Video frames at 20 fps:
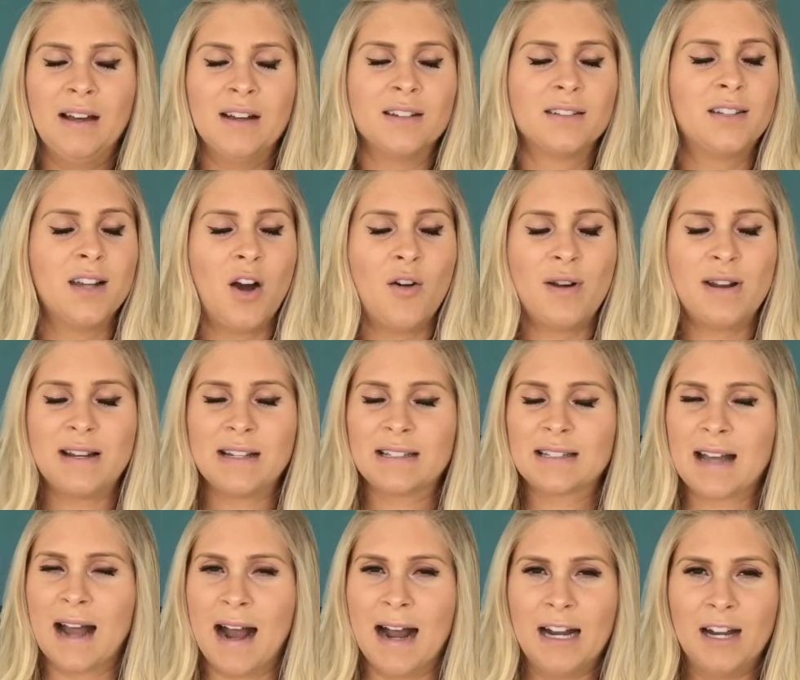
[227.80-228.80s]
So it is
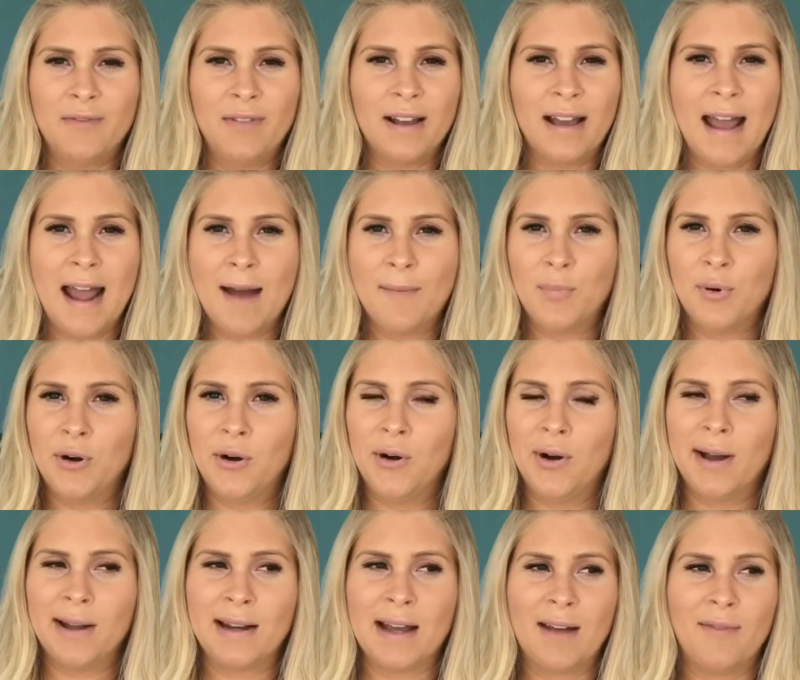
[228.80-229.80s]
kind of a gamble,
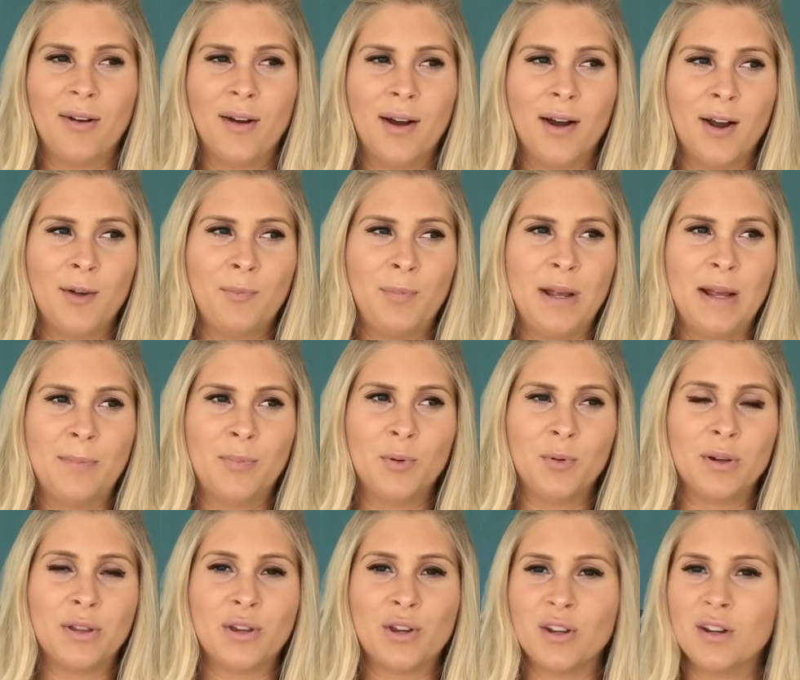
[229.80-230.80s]
and I've heard people
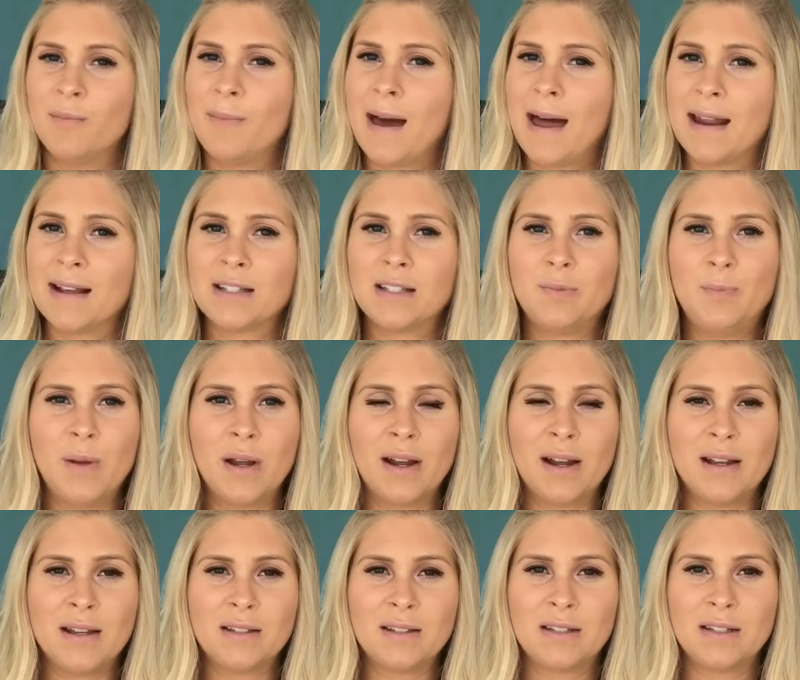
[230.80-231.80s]
with good and bad
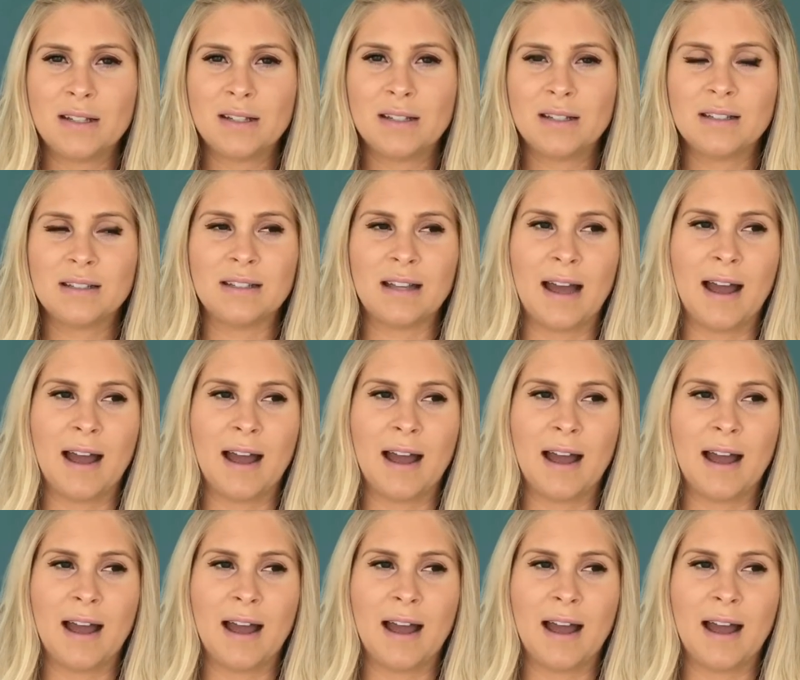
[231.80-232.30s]
experiences.